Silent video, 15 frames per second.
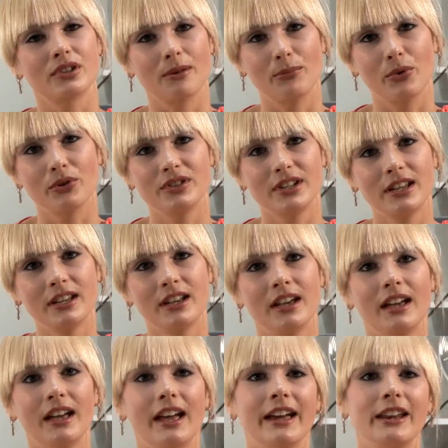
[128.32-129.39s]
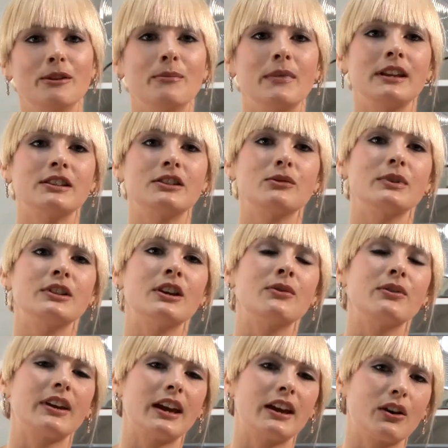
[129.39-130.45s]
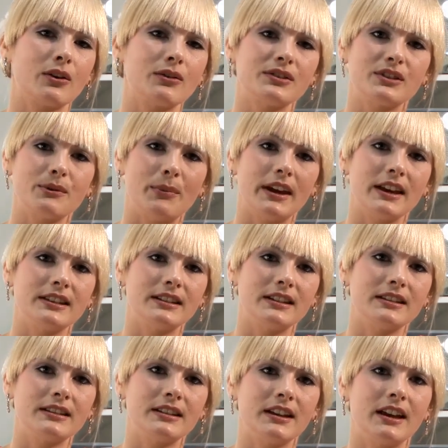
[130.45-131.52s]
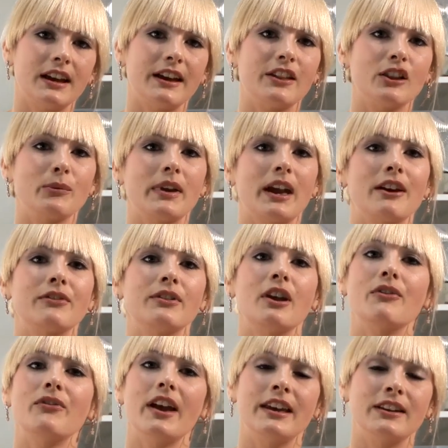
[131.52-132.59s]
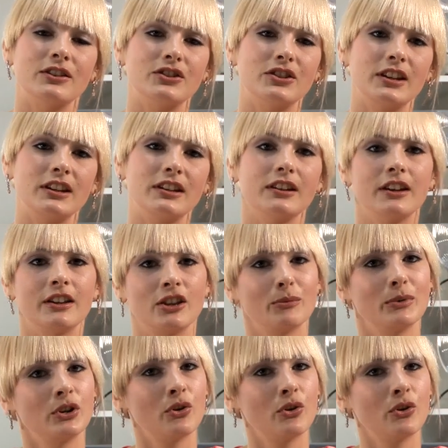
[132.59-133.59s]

our body and it means that we don't get constipated and that we have enough energy and that we're